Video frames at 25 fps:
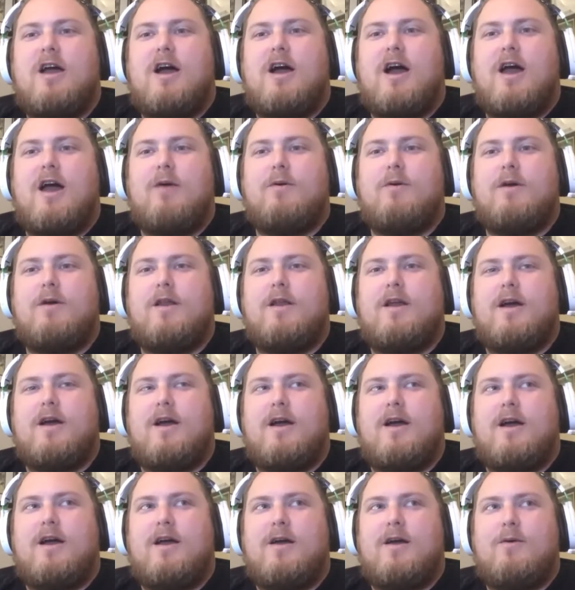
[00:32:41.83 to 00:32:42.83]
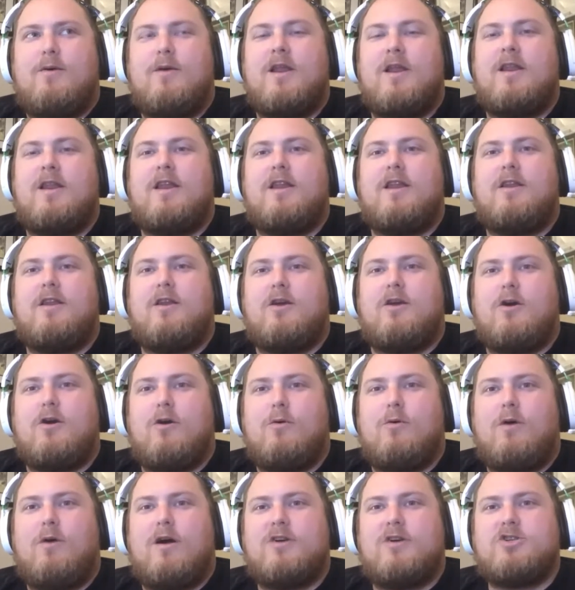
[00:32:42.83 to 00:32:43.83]
I would, uh, when I needed a
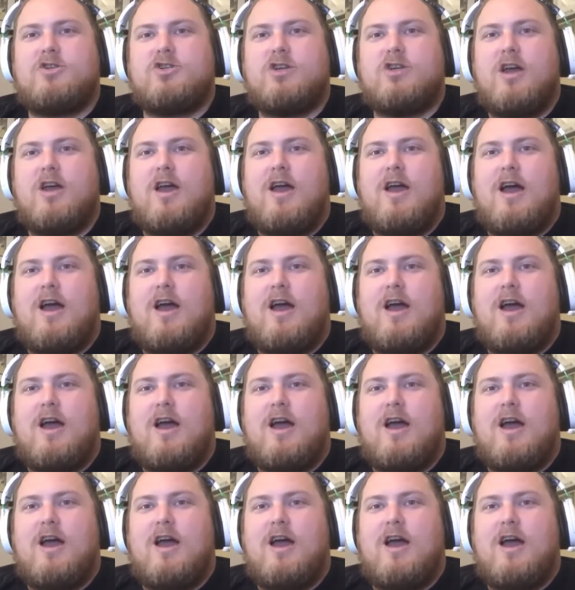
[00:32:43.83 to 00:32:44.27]
car wash,